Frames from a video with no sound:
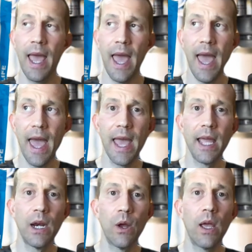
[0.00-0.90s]

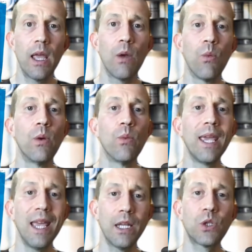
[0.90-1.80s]
And when we
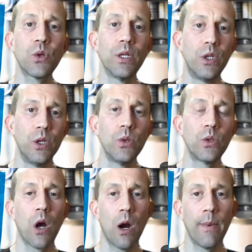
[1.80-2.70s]

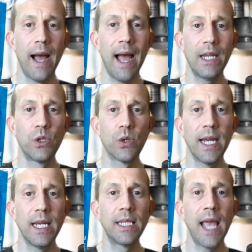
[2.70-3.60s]
introduce
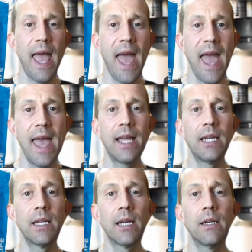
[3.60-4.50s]
carbohydrates
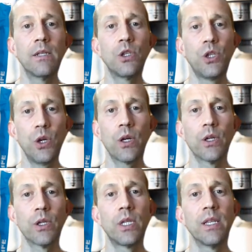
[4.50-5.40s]
and
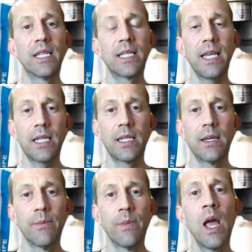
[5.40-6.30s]
sugars to the
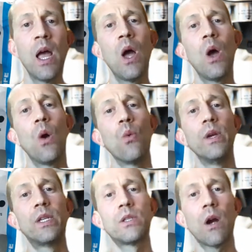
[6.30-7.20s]
system,
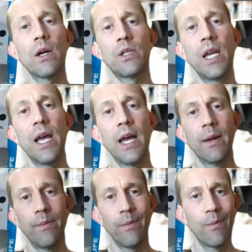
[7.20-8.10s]
we start
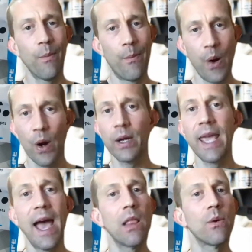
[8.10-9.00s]
to burn
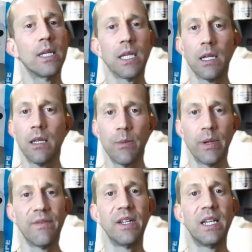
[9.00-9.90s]
calories in a little
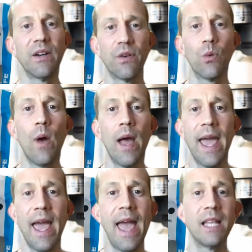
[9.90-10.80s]
bit of a different
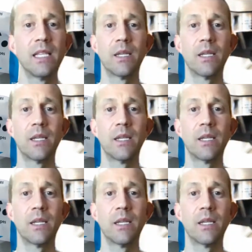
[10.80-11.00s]
way and